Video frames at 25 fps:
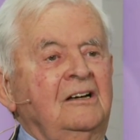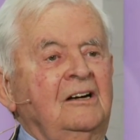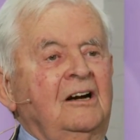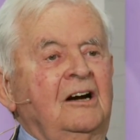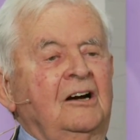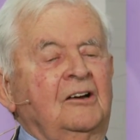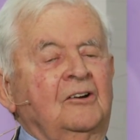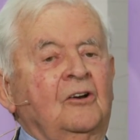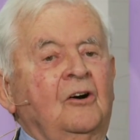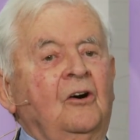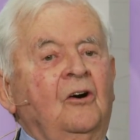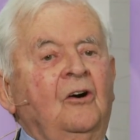
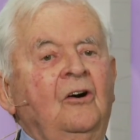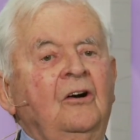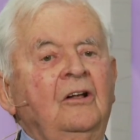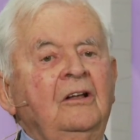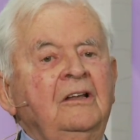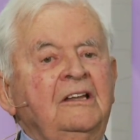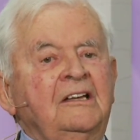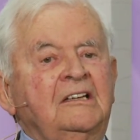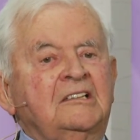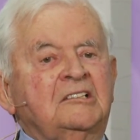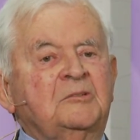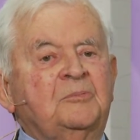are
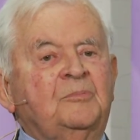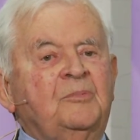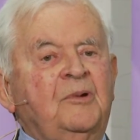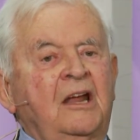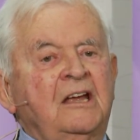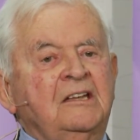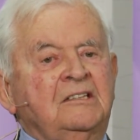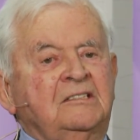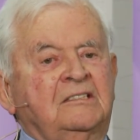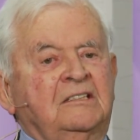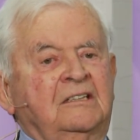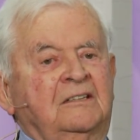all
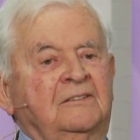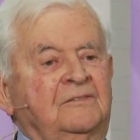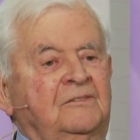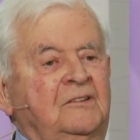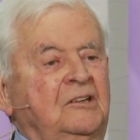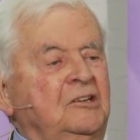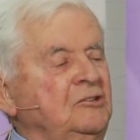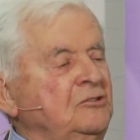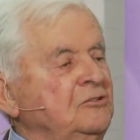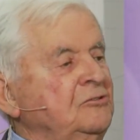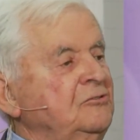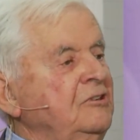expressive
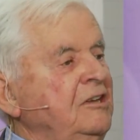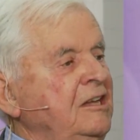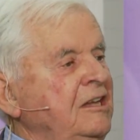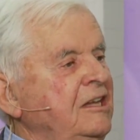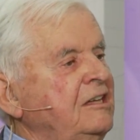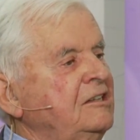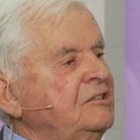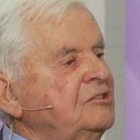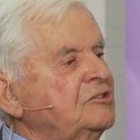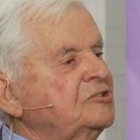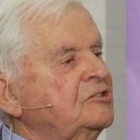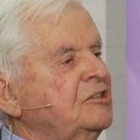that you
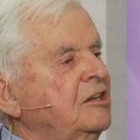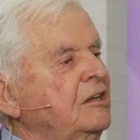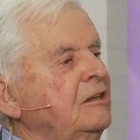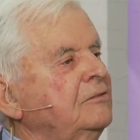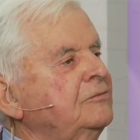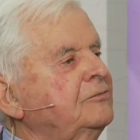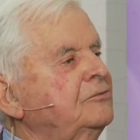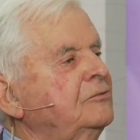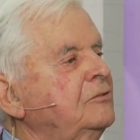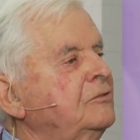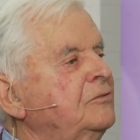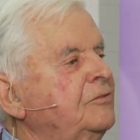need
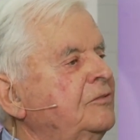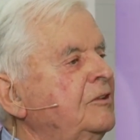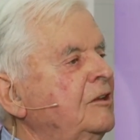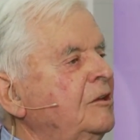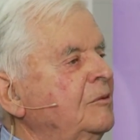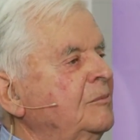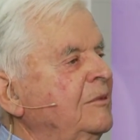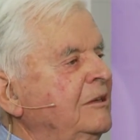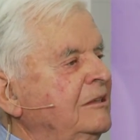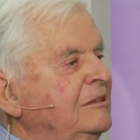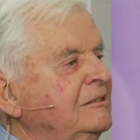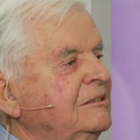
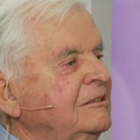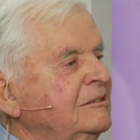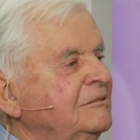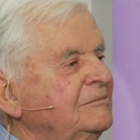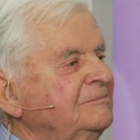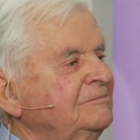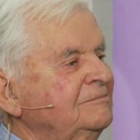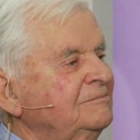self-fulfillment.